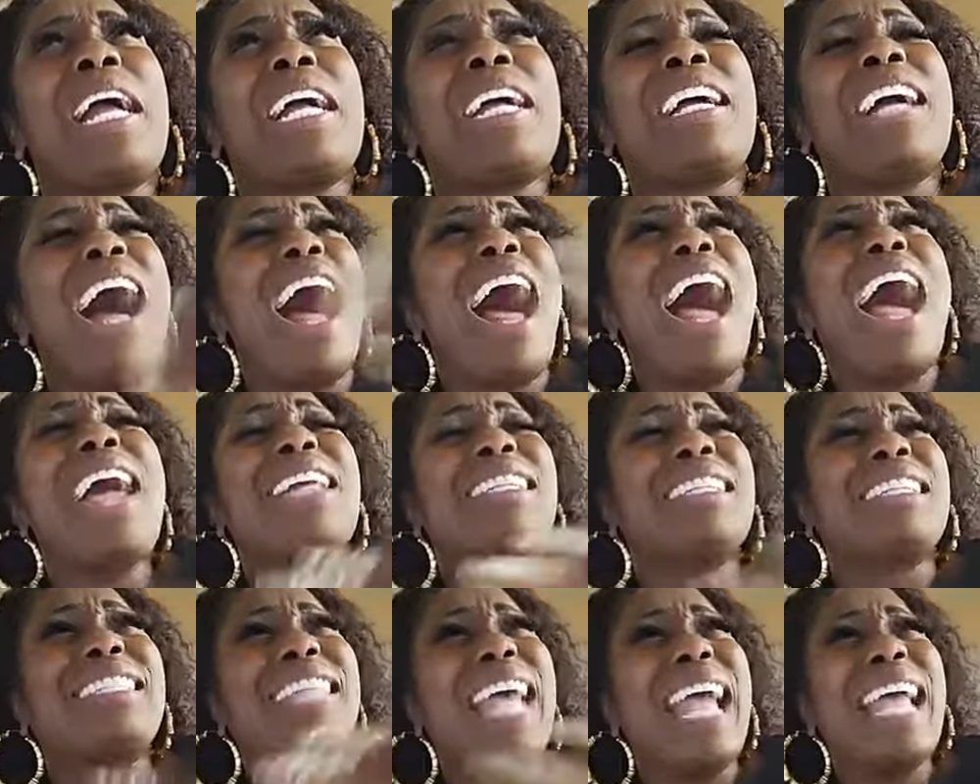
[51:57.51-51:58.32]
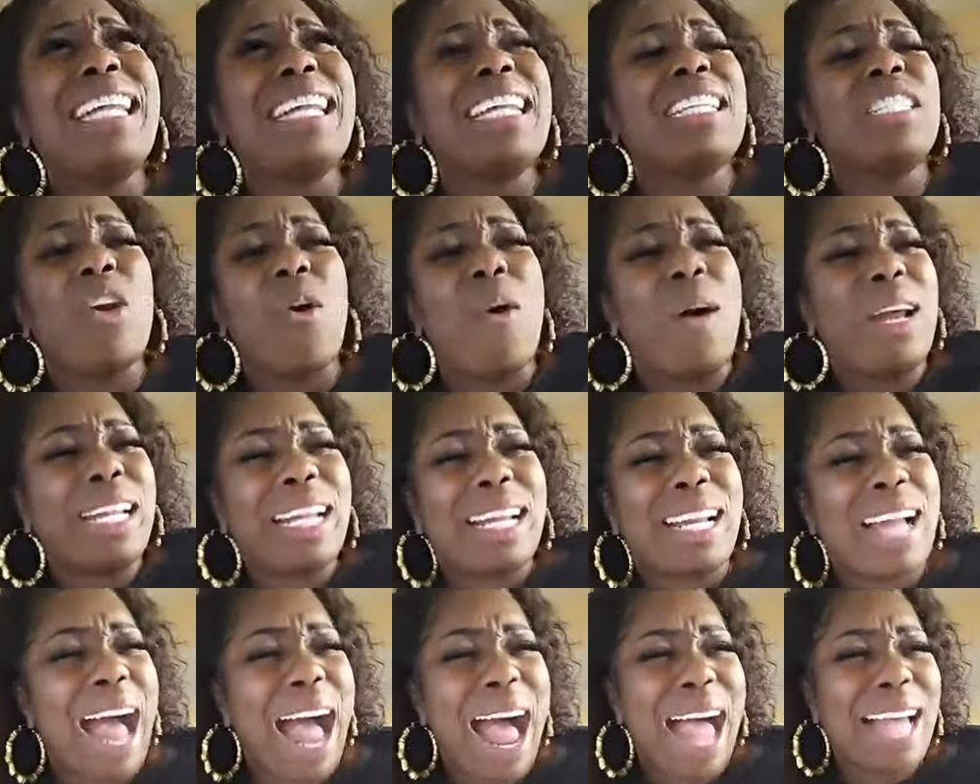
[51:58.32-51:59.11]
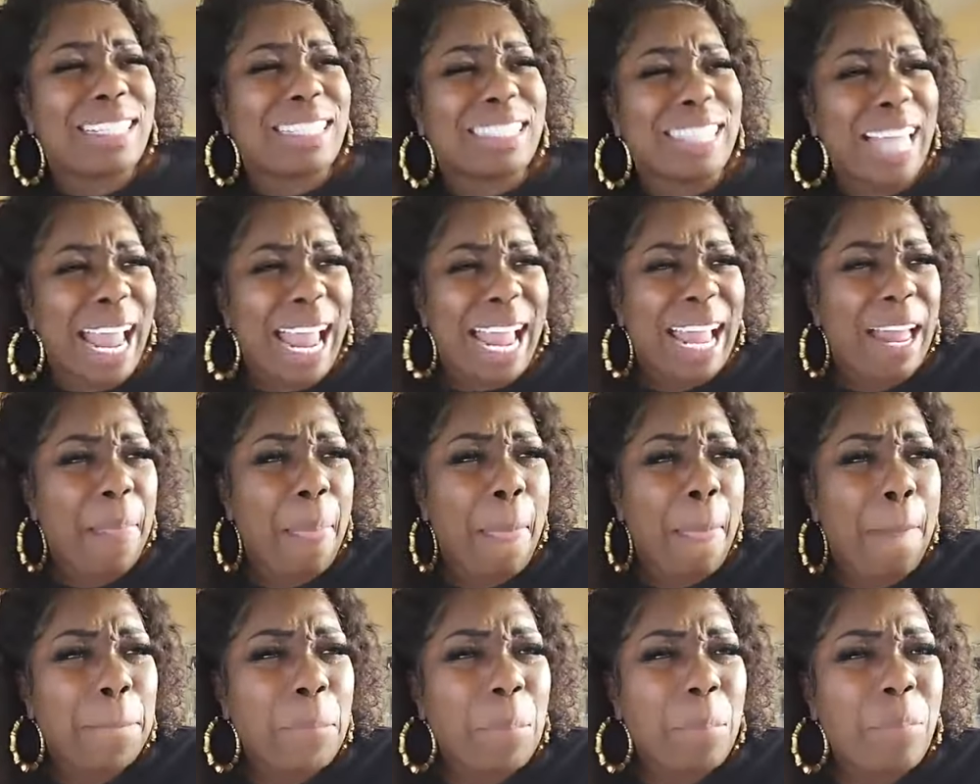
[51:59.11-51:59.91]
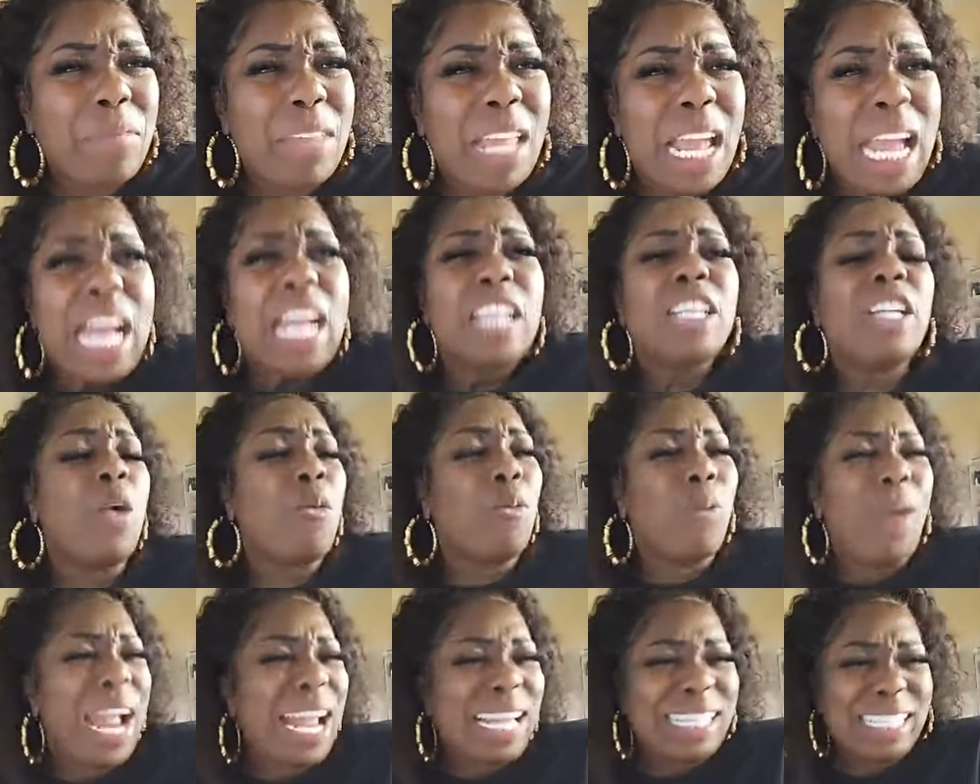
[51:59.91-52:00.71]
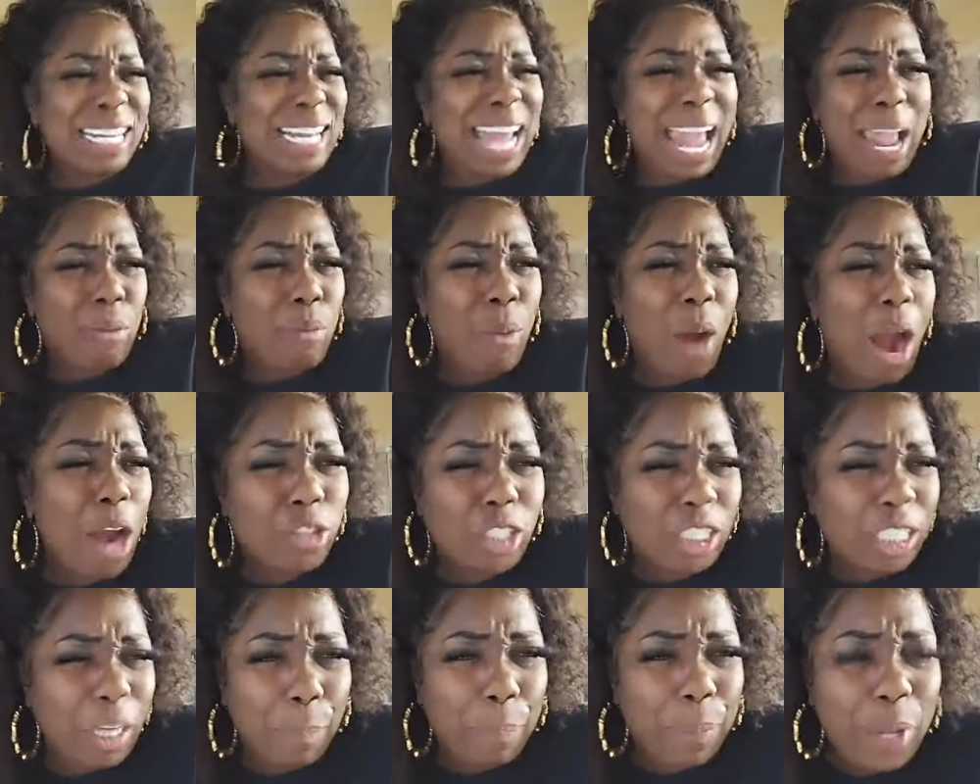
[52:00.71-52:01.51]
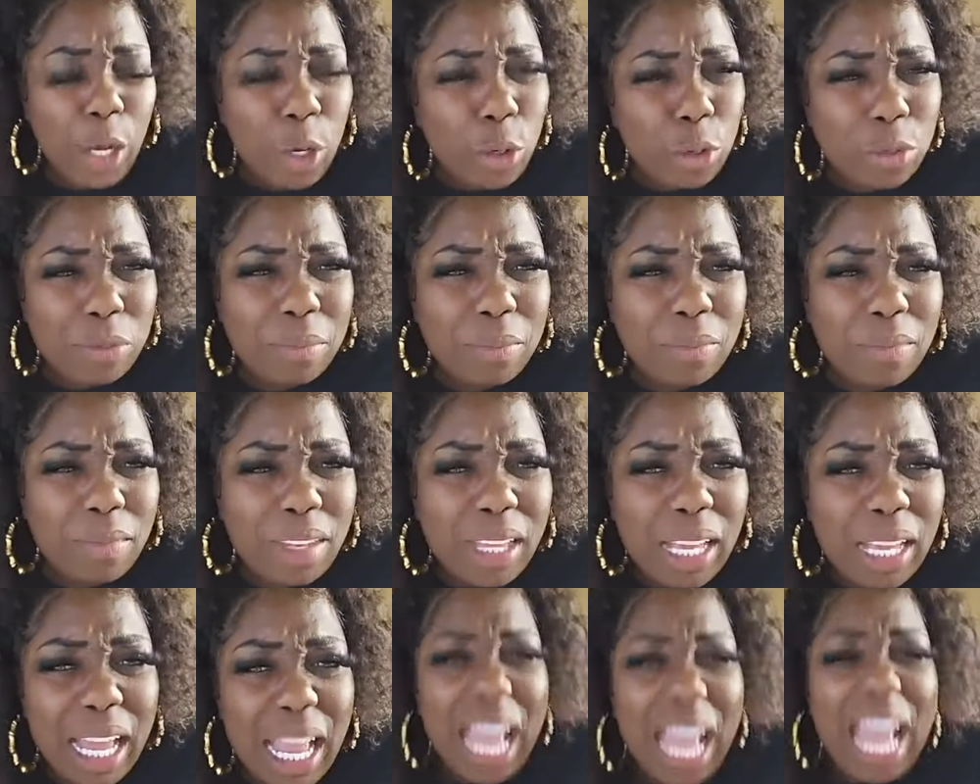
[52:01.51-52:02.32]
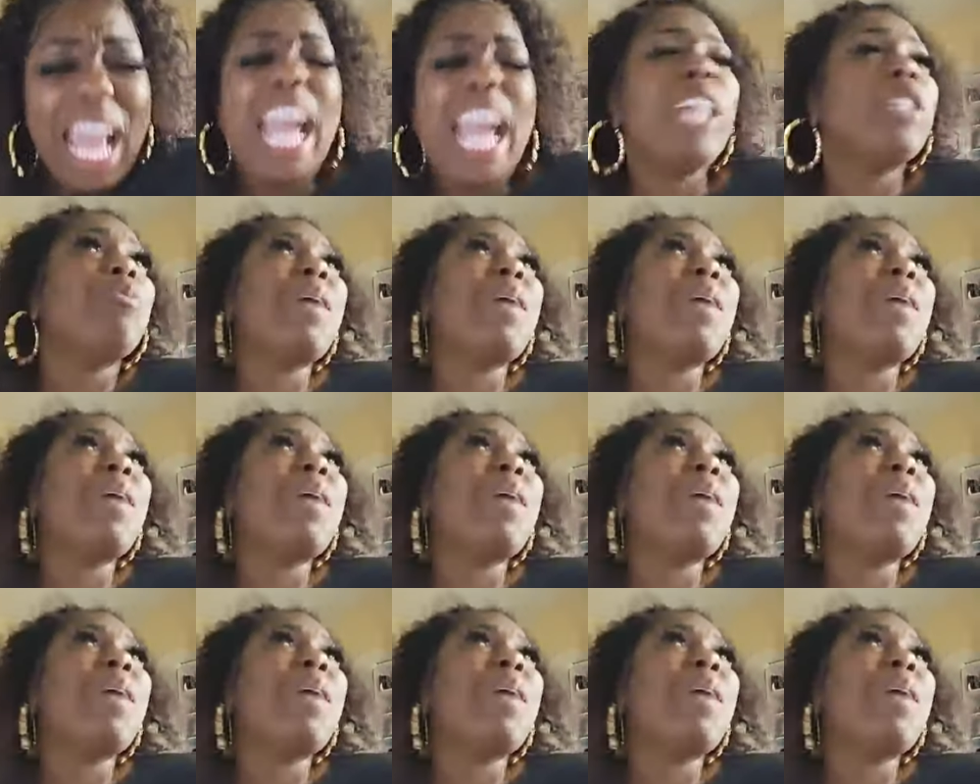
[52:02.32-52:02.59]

God, Satan is going to God saying, the reason they worship you is